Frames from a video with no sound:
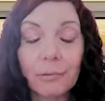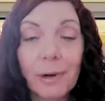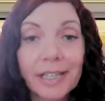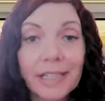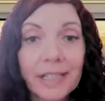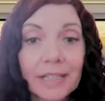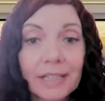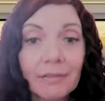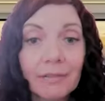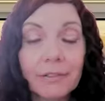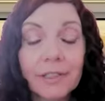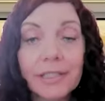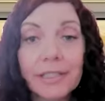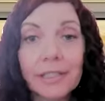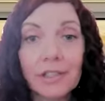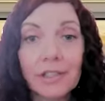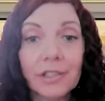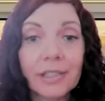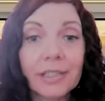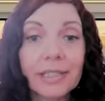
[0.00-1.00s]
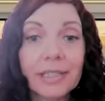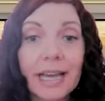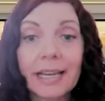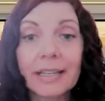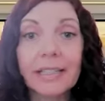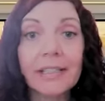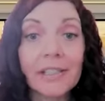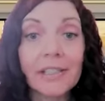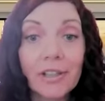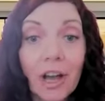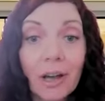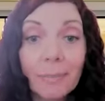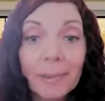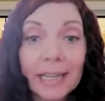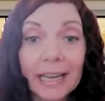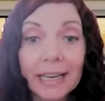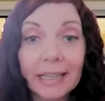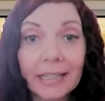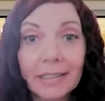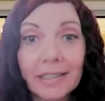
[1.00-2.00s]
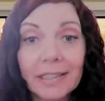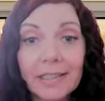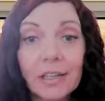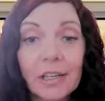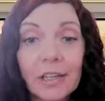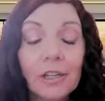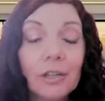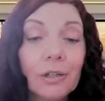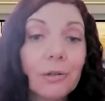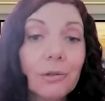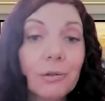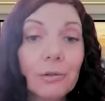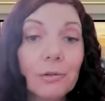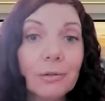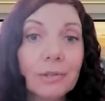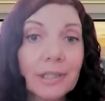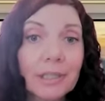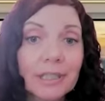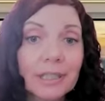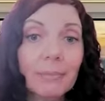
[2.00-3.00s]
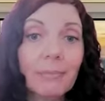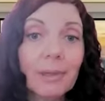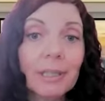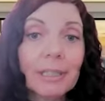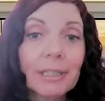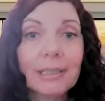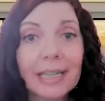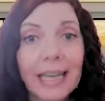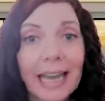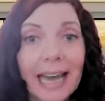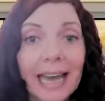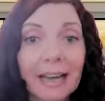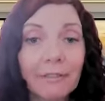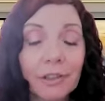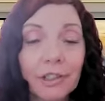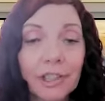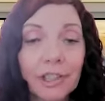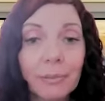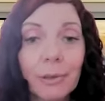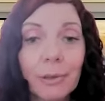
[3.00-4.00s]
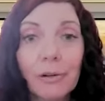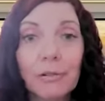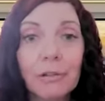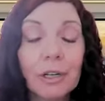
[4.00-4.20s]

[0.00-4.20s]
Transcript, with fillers: resident physicians and insomniacs who typically average